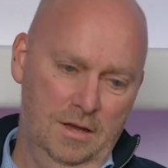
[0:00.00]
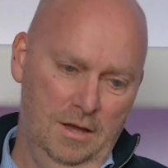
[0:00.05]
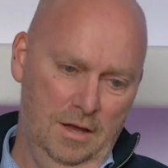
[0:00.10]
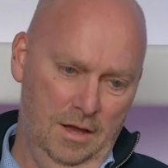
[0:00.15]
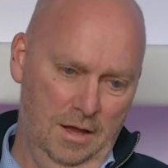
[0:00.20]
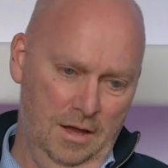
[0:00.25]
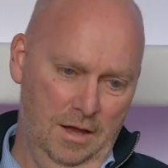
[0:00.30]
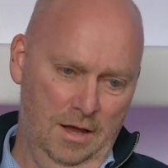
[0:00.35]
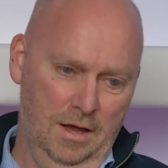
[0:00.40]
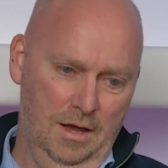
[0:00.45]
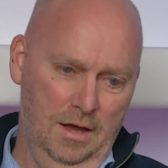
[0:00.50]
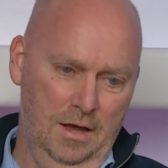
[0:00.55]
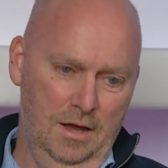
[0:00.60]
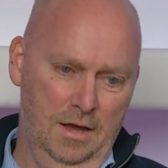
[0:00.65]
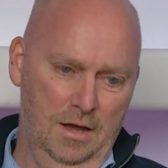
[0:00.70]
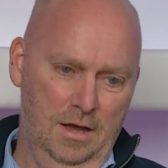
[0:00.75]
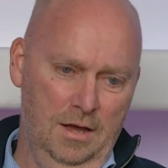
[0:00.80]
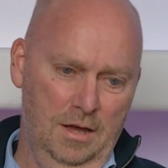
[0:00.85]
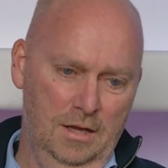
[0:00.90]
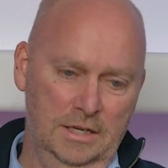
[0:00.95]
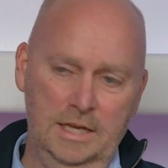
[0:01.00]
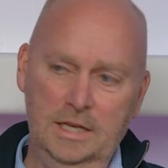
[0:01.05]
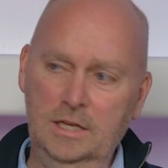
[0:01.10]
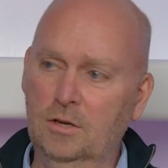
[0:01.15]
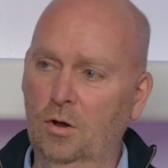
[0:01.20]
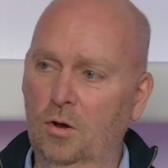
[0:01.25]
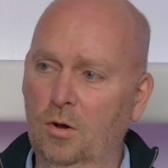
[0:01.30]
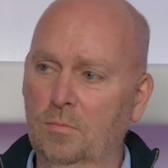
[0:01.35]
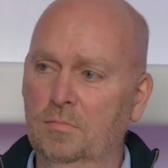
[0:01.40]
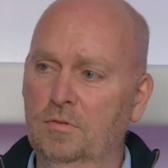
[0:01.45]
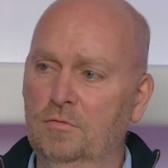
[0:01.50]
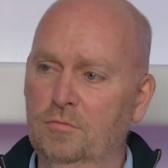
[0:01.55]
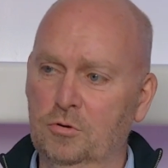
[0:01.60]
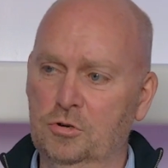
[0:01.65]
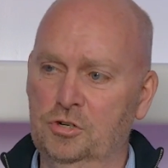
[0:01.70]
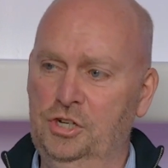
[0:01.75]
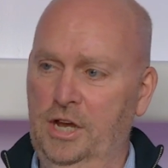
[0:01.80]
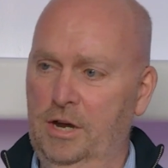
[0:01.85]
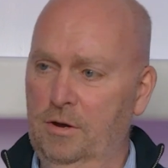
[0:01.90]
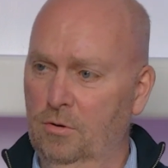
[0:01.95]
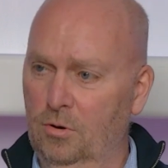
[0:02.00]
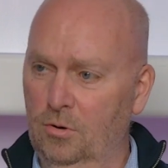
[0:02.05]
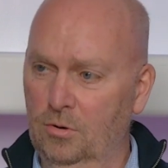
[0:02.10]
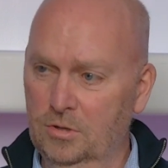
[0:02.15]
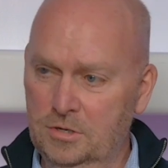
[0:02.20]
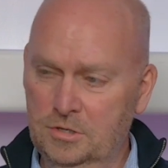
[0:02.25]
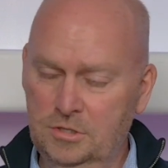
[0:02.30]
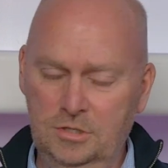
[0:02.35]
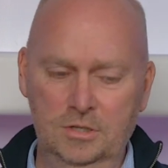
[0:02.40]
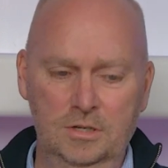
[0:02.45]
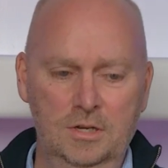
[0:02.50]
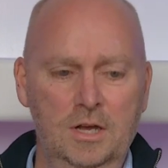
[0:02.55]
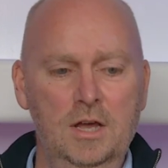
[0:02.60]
an income for shareholders,